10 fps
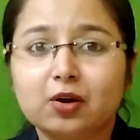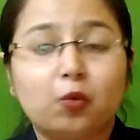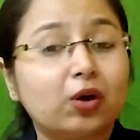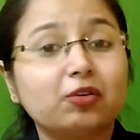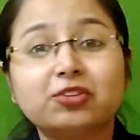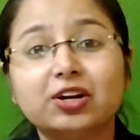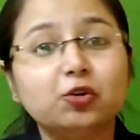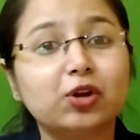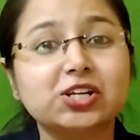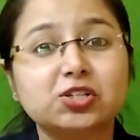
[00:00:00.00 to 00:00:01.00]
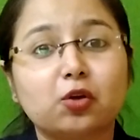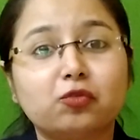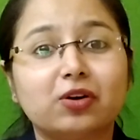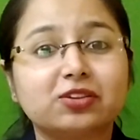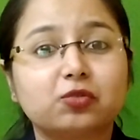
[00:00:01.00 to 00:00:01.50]
What was the duration of
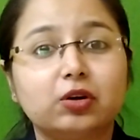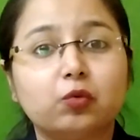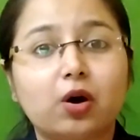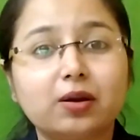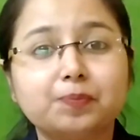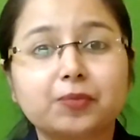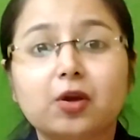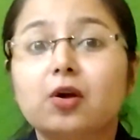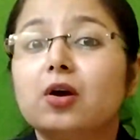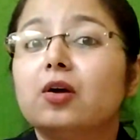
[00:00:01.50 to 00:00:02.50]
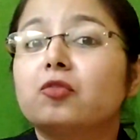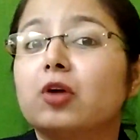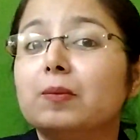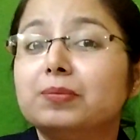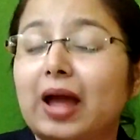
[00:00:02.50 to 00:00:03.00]
First World War?
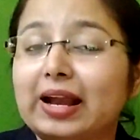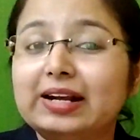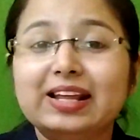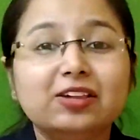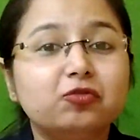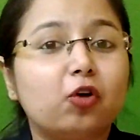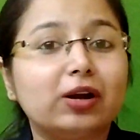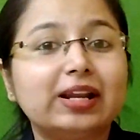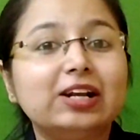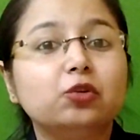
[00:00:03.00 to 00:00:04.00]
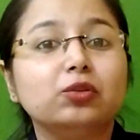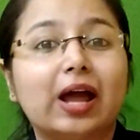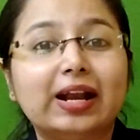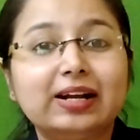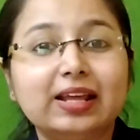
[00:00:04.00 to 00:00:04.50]
From 1914 to
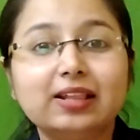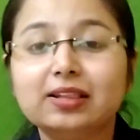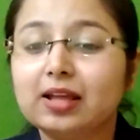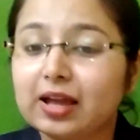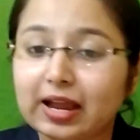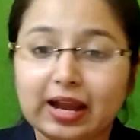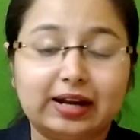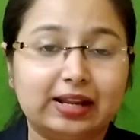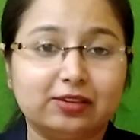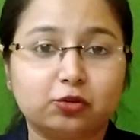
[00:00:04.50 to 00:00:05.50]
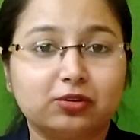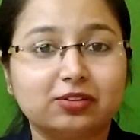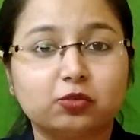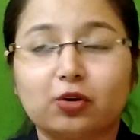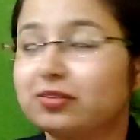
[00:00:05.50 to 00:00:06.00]
1918. So,
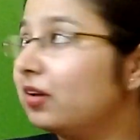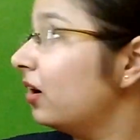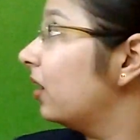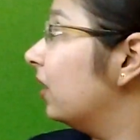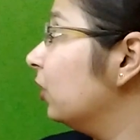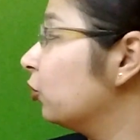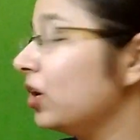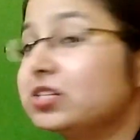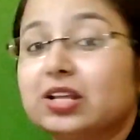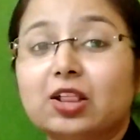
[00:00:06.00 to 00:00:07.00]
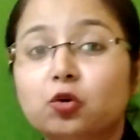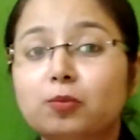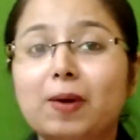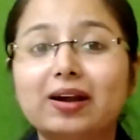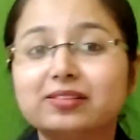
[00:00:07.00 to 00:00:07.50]
this was the duration. And who
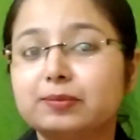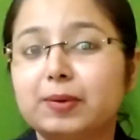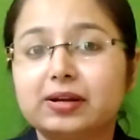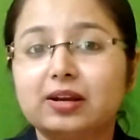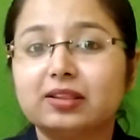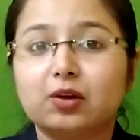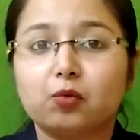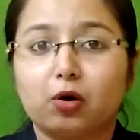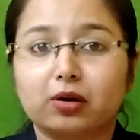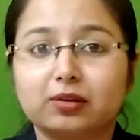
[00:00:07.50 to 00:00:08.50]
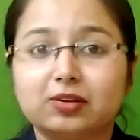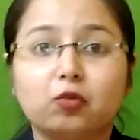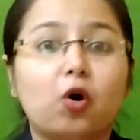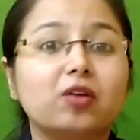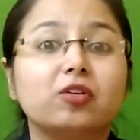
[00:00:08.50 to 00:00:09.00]
participated in the war? The
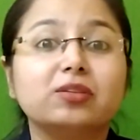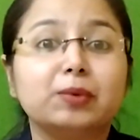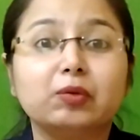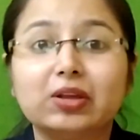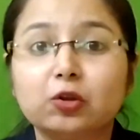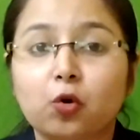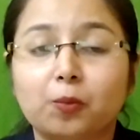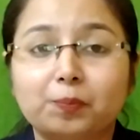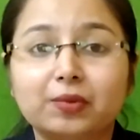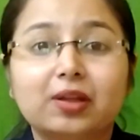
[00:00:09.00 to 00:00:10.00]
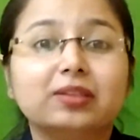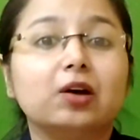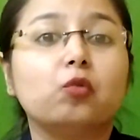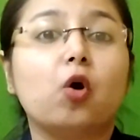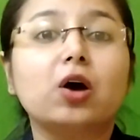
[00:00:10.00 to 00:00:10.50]
war was between whom? The
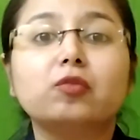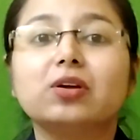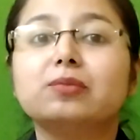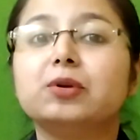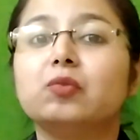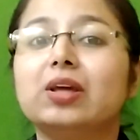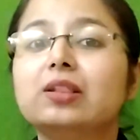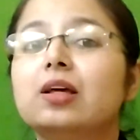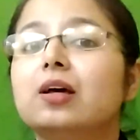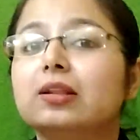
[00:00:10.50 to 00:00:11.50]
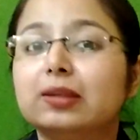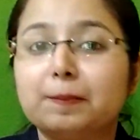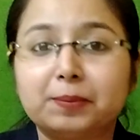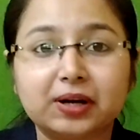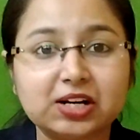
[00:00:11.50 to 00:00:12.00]
war was between the
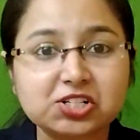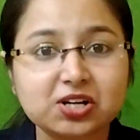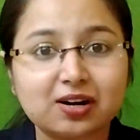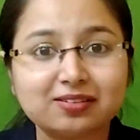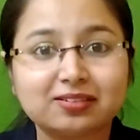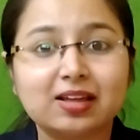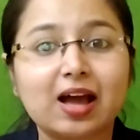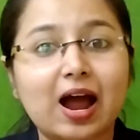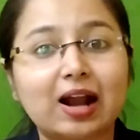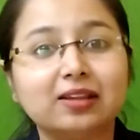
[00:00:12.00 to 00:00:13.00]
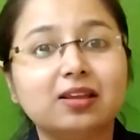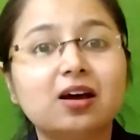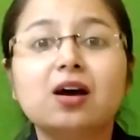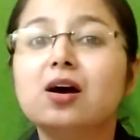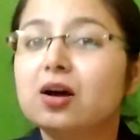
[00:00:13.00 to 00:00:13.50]
Britishers and
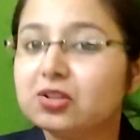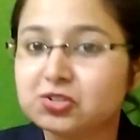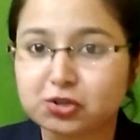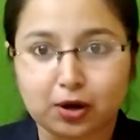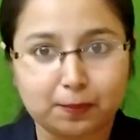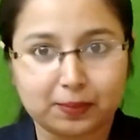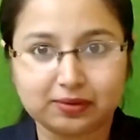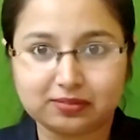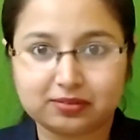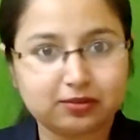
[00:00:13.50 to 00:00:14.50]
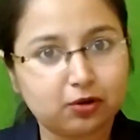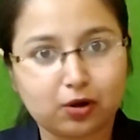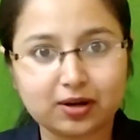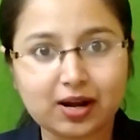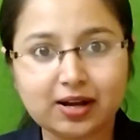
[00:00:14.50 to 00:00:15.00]
the Germans.
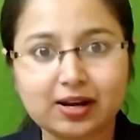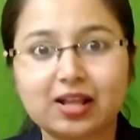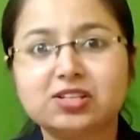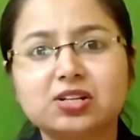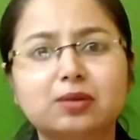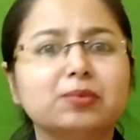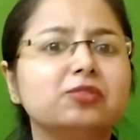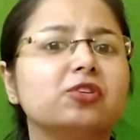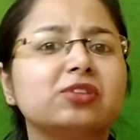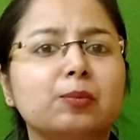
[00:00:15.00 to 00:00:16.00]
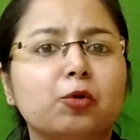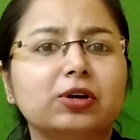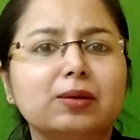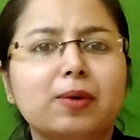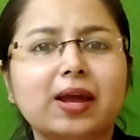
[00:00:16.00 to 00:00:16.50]
Alright, and Germans were
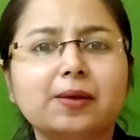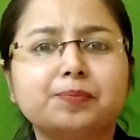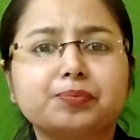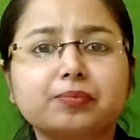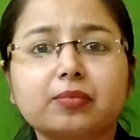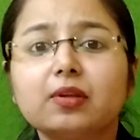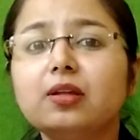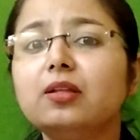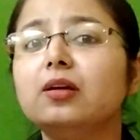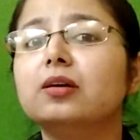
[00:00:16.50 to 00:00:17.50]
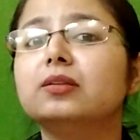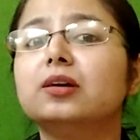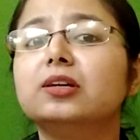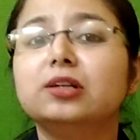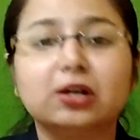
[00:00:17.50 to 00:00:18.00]
supported by
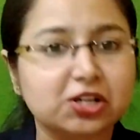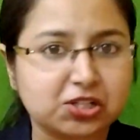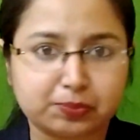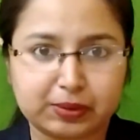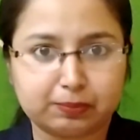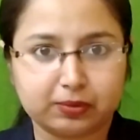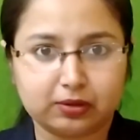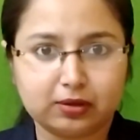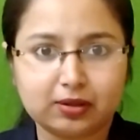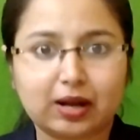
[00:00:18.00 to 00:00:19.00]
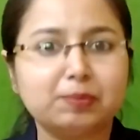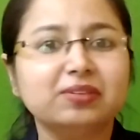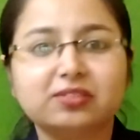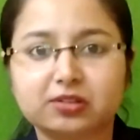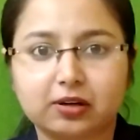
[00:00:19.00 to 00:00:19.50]
the Turkish people. That
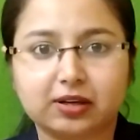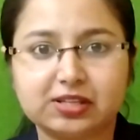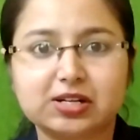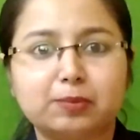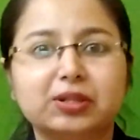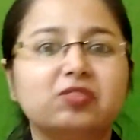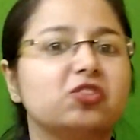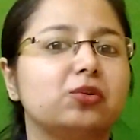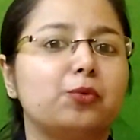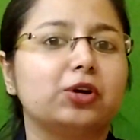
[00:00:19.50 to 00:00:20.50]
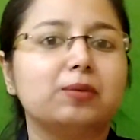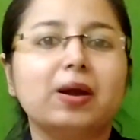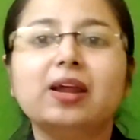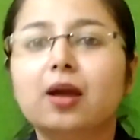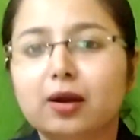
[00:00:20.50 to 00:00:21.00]
means Turkey. Germany was supported
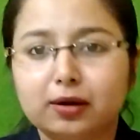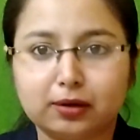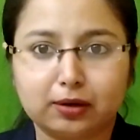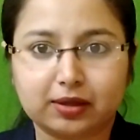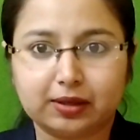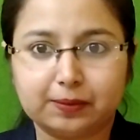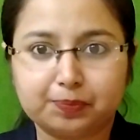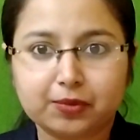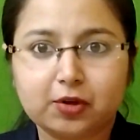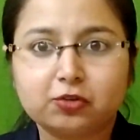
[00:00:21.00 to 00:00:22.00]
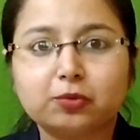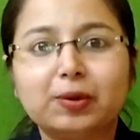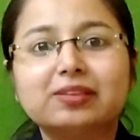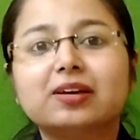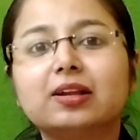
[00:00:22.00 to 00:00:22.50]
by Turkey. So,
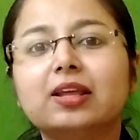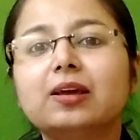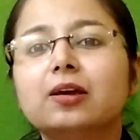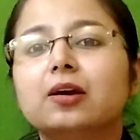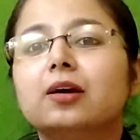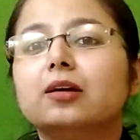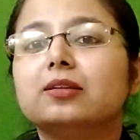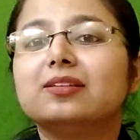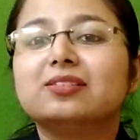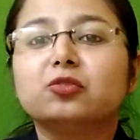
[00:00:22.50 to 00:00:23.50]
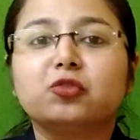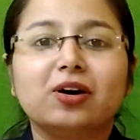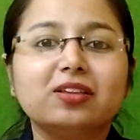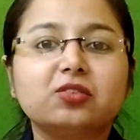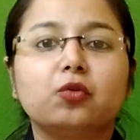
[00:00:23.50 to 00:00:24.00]
basically this
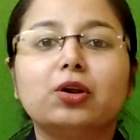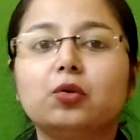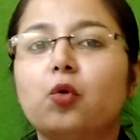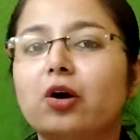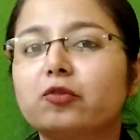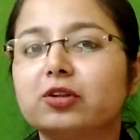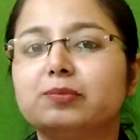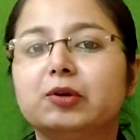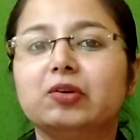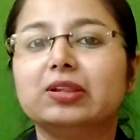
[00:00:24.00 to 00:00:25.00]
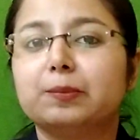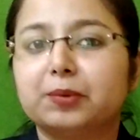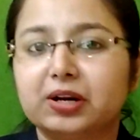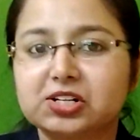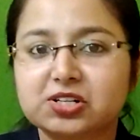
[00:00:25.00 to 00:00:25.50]
First World War was between the
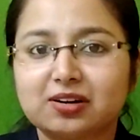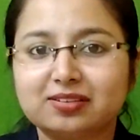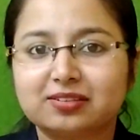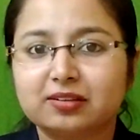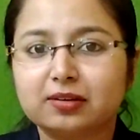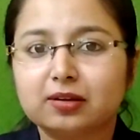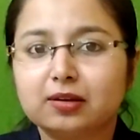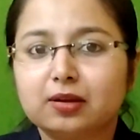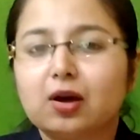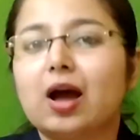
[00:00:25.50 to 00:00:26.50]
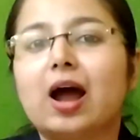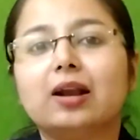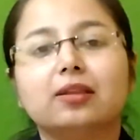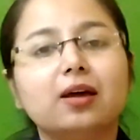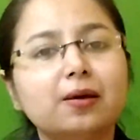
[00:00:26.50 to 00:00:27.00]
Britishers
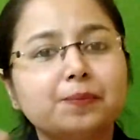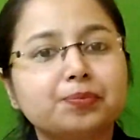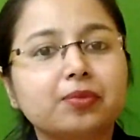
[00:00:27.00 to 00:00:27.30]
and the